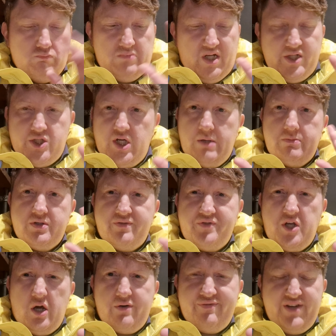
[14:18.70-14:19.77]
in terms of
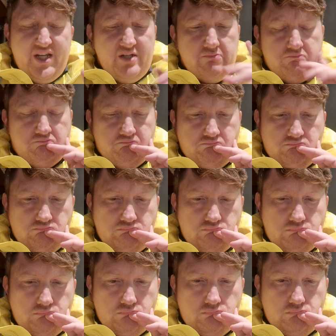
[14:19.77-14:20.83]
coffee,
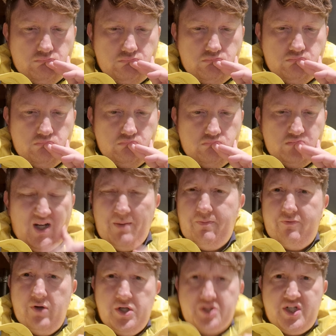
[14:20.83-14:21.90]
I
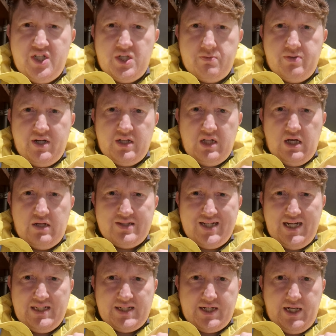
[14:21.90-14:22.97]
prefer gingerbread
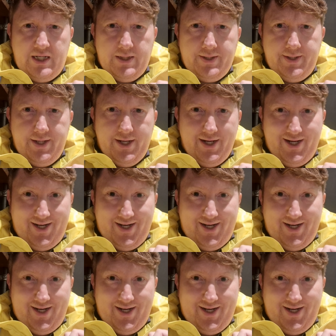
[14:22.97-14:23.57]
lattes, I can't lie.